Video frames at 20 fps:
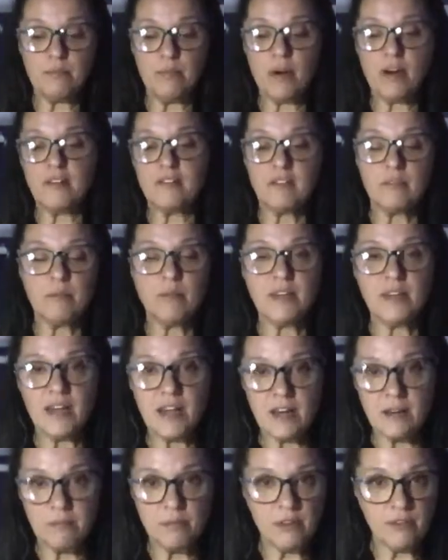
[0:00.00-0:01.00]
possibly
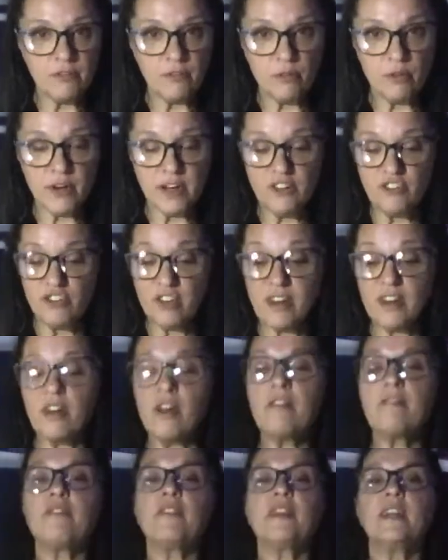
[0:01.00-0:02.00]
get before I shut it
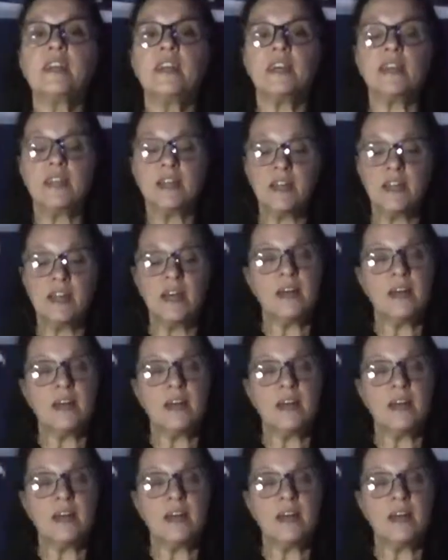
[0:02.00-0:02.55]
off for the night.